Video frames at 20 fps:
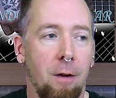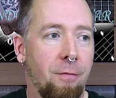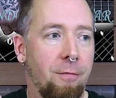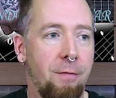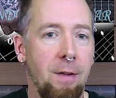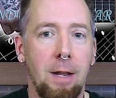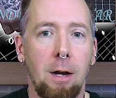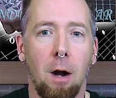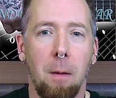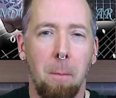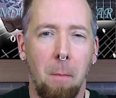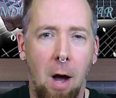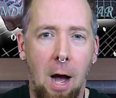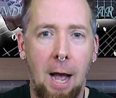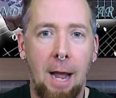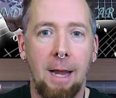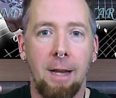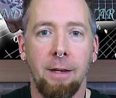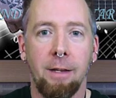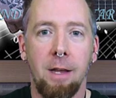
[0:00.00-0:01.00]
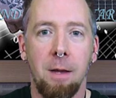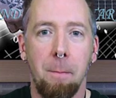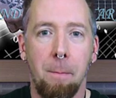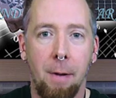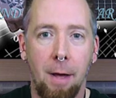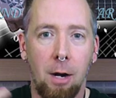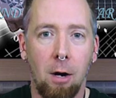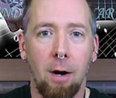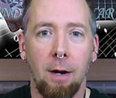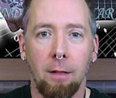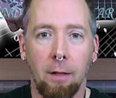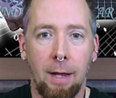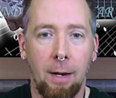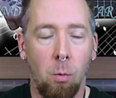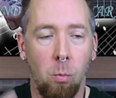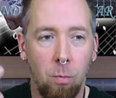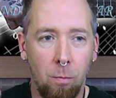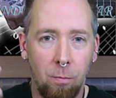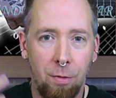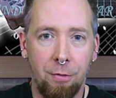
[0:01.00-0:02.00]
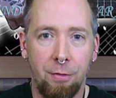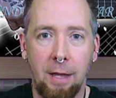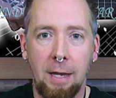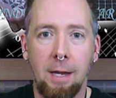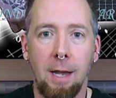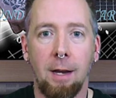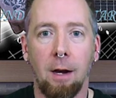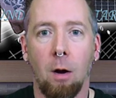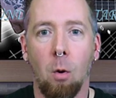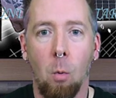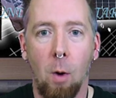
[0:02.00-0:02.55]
feed our mind, get better at thinking